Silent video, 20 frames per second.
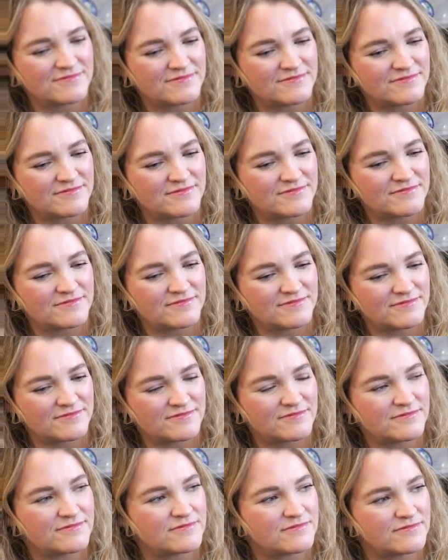
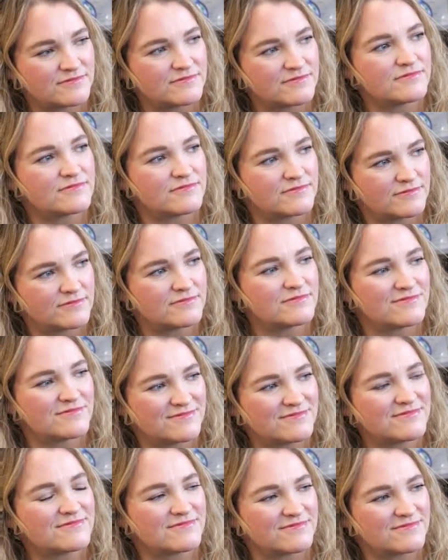
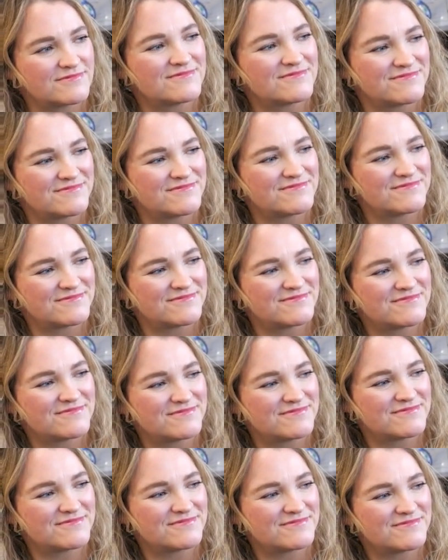
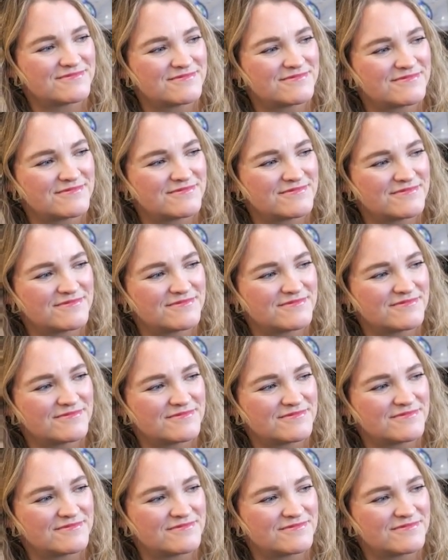
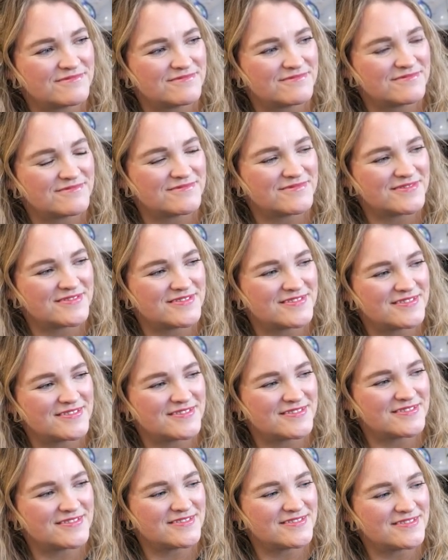
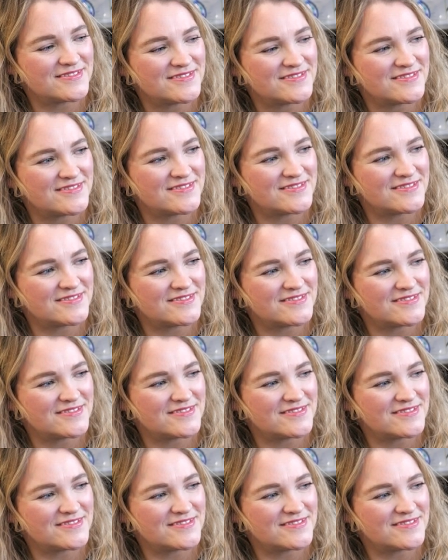This person isn't speaking.